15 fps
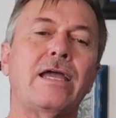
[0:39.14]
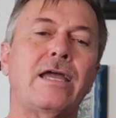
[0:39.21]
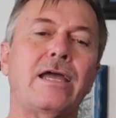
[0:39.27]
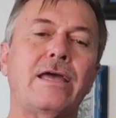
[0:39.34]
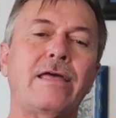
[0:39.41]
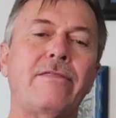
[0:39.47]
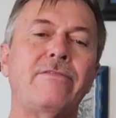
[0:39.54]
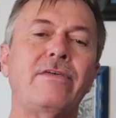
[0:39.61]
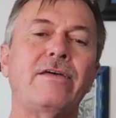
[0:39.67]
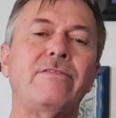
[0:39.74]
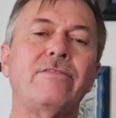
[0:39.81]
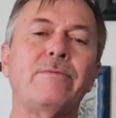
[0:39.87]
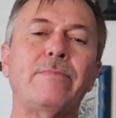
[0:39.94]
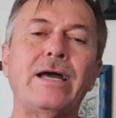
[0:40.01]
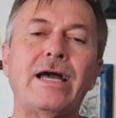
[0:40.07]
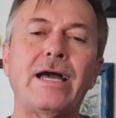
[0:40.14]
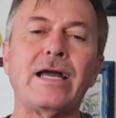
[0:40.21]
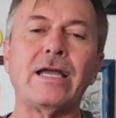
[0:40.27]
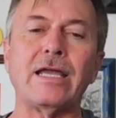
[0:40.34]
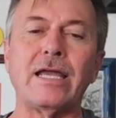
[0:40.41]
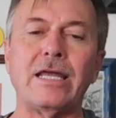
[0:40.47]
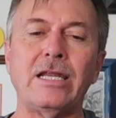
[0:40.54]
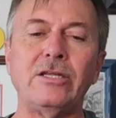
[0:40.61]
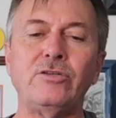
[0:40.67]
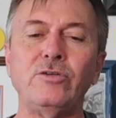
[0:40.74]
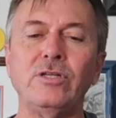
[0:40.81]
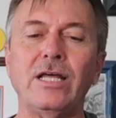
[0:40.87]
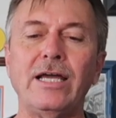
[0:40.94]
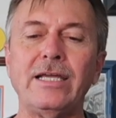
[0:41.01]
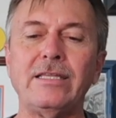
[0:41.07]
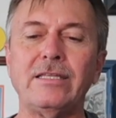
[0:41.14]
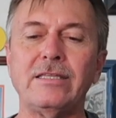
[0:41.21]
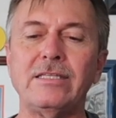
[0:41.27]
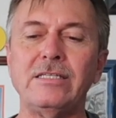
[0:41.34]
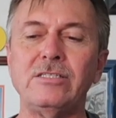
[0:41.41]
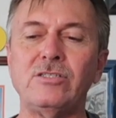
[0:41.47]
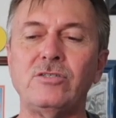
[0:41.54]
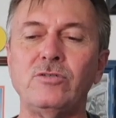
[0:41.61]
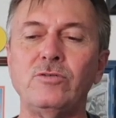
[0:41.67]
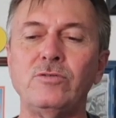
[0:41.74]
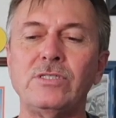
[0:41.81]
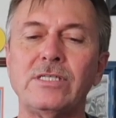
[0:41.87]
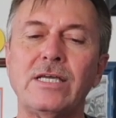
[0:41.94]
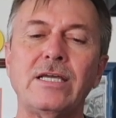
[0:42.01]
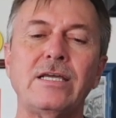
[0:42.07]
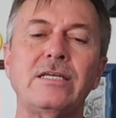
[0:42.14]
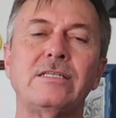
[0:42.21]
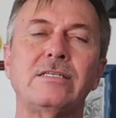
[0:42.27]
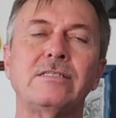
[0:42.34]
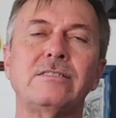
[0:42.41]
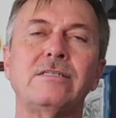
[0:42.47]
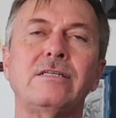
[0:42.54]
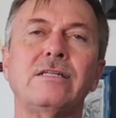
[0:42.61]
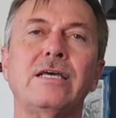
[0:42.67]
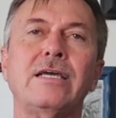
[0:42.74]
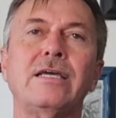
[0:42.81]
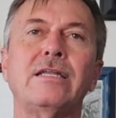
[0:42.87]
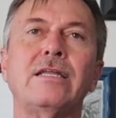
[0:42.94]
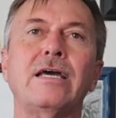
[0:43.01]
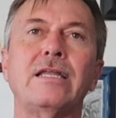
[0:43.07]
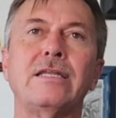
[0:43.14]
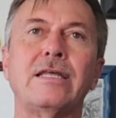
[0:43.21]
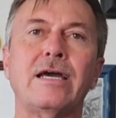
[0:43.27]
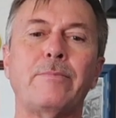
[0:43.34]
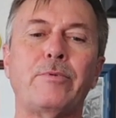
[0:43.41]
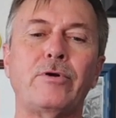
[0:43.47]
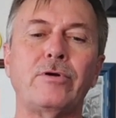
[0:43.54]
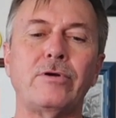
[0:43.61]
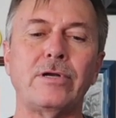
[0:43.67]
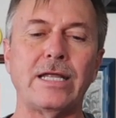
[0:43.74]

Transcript: and then the back. And I do like that these do say Disneyland Dapper